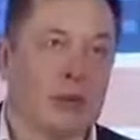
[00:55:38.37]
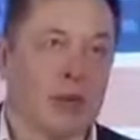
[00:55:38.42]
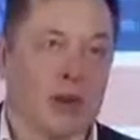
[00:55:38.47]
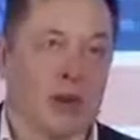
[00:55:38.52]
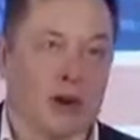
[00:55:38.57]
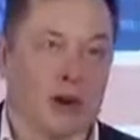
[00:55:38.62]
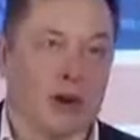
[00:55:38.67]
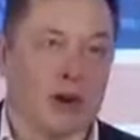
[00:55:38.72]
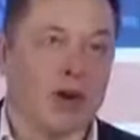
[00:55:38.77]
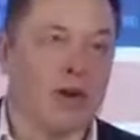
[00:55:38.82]

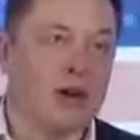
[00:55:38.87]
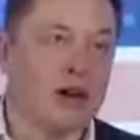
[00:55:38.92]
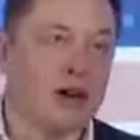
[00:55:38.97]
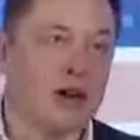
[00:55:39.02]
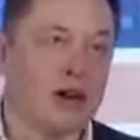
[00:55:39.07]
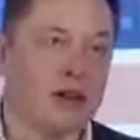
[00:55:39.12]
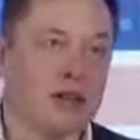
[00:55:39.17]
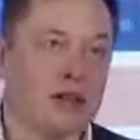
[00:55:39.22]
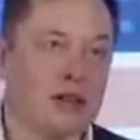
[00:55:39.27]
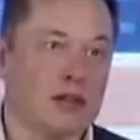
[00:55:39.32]
putting the right
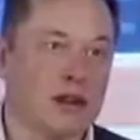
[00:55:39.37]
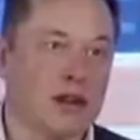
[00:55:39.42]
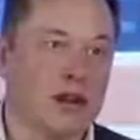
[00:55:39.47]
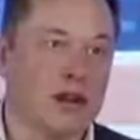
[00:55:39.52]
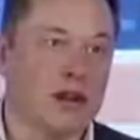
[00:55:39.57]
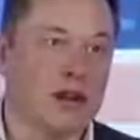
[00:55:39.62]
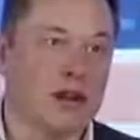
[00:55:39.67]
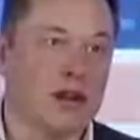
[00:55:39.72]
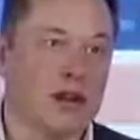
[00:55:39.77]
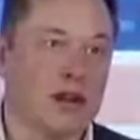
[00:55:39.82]
price
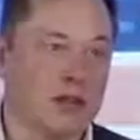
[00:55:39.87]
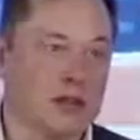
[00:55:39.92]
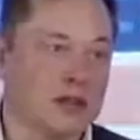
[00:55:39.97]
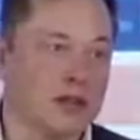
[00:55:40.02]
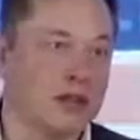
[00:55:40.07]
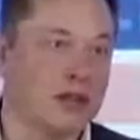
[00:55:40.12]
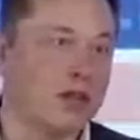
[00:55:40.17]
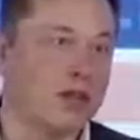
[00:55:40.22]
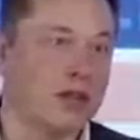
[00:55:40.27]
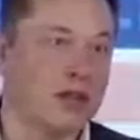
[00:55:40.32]
on
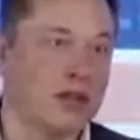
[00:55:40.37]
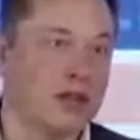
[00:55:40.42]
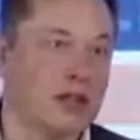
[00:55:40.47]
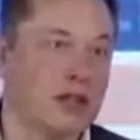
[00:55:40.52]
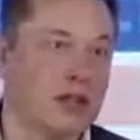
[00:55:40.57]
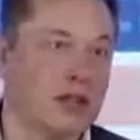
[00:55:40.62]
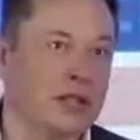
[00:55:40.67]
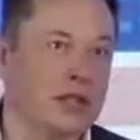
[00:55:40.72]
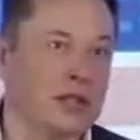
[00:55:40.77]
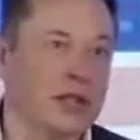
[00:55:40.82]
unsustainable
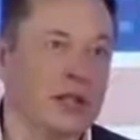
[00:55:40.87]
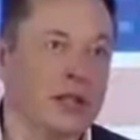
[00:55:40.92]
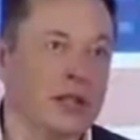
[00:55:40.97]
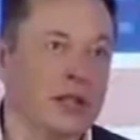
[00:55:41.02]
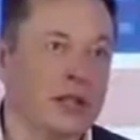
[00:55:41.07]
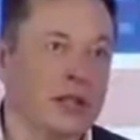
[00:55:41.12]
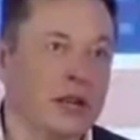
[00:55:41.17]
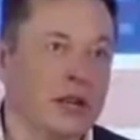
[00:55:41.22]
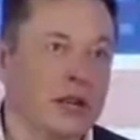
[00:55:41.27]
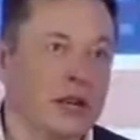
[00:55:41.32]
energy.
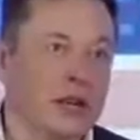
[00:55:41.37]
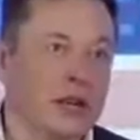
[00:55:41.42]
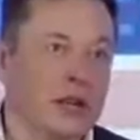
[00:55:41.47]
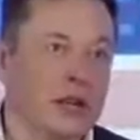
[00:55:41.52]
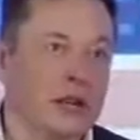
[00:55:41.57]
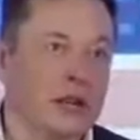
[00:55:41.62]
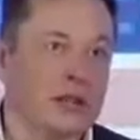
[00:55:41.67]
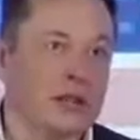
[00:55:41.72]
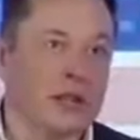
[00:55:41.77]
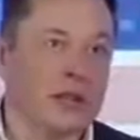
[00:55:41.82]

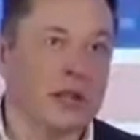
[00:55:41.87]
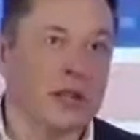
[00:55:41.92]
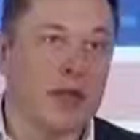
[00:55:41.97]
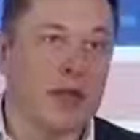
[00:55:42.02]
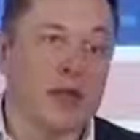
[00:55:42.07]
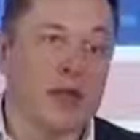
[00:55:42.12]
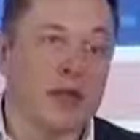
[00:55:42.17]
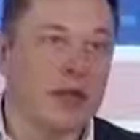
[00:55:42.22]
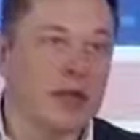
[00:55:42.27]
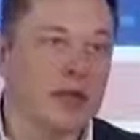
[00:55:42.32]

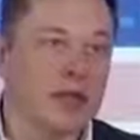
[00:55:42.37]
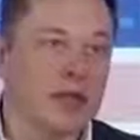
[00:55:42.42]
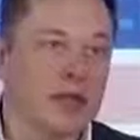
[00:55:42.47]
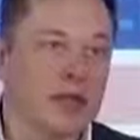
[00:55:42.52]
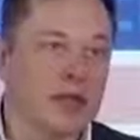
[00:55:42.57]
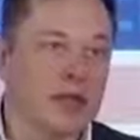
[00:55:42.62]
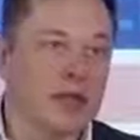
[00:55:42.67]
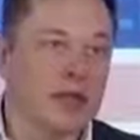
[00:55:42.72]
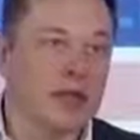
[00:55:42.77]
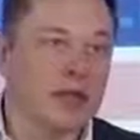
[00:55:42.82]
And
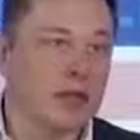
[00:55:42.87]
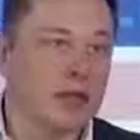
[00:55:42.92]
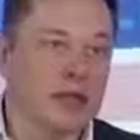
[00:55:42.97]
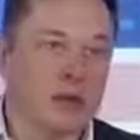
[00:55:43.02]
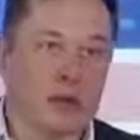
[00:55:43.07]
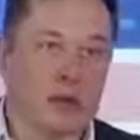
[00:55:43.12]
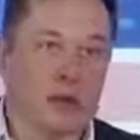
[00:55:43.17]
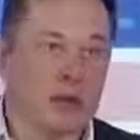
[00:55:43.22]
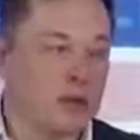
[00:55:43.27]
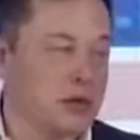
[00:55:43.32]
occasionally
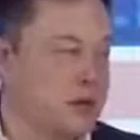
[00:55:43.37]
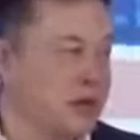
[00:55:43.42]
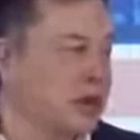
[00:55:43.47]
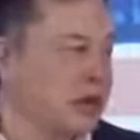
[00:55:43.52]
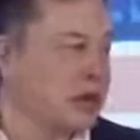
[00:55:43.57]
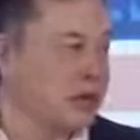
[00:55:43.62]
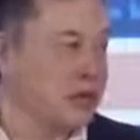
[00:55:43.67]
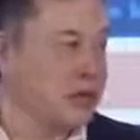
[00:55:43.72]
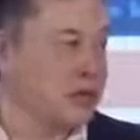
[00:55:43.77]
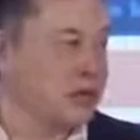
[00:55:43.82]
that will
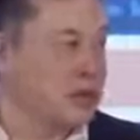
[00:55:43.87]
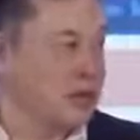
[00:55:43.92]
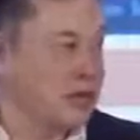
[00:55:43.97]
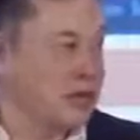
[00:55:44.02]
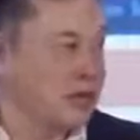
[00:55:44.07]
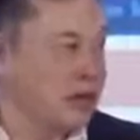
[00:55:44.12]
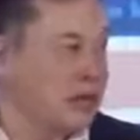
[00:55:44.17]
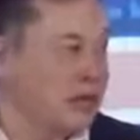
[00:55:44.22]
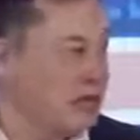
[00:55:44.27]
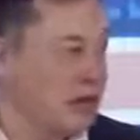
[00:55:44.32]
result
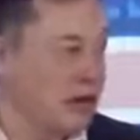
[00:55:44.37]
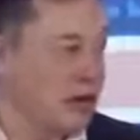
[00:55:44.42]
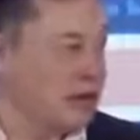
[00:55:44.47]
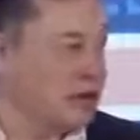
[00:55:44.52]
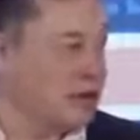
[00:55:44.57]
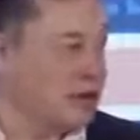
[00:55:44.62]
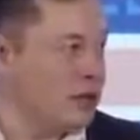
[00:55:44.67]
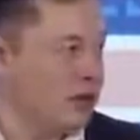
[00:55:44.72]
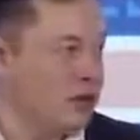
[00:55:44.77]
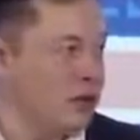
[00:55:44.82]
in
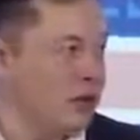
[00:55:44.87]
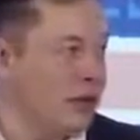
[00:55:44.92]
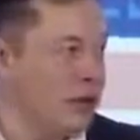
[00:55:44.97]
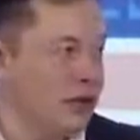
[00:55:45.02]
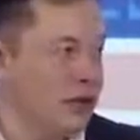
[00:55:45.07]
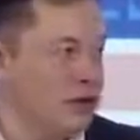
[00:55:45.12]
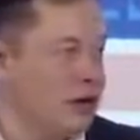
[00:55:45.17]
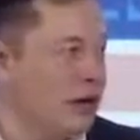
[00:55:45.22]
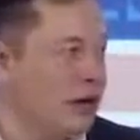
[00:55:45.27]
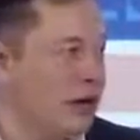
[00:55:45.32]
something
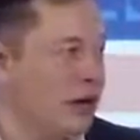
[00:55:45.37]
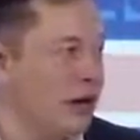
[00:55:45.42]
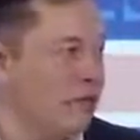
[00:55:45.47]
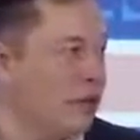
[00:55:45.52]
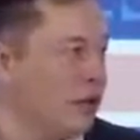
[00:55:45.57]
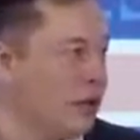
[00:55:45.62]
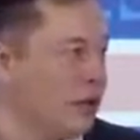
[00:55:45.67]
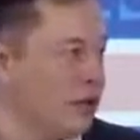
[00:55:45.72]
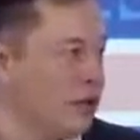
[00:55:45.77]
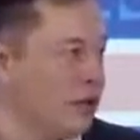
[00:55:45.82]
unfair
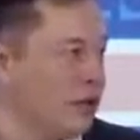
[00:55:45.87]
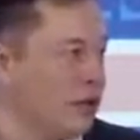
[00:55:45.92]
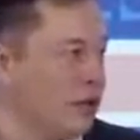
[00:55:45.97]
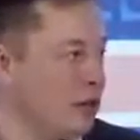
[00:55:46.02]
happening